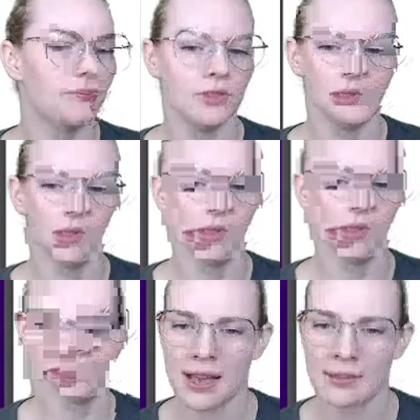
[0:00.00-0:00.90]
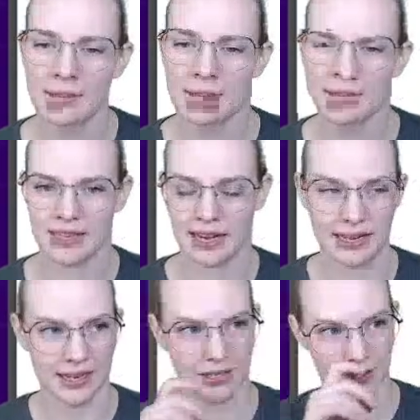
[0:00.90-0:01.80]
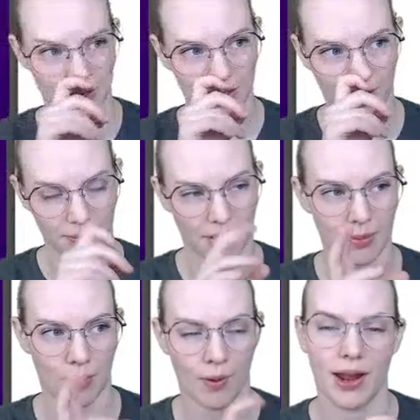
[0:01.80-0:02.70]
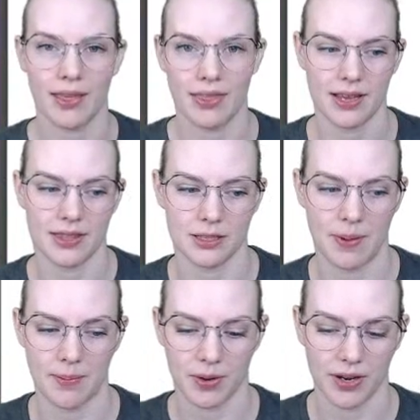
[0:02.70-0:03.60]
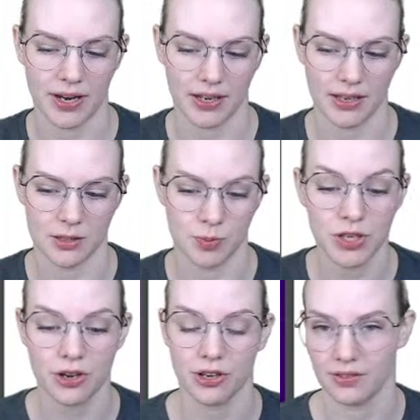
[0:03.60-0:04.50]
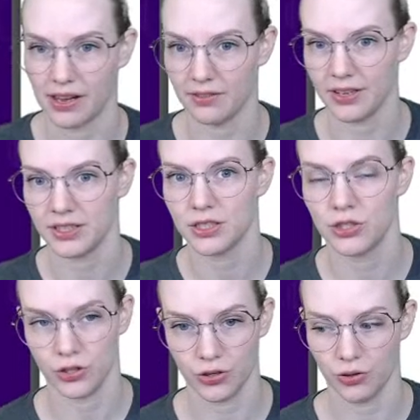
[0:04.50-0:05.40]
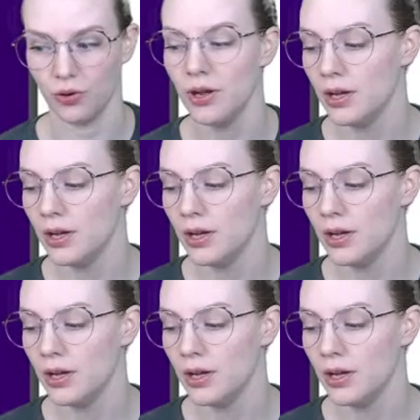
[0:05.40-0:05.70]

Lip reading: So let's start with the abstract, and then I can talk a little bit about why I think this paper is particularly relevant to